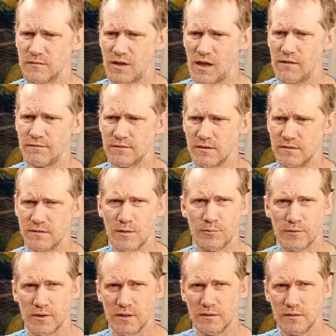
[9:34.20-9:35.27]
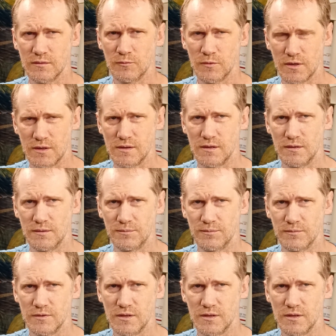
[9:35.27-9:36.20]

gave to Cyprian, one of the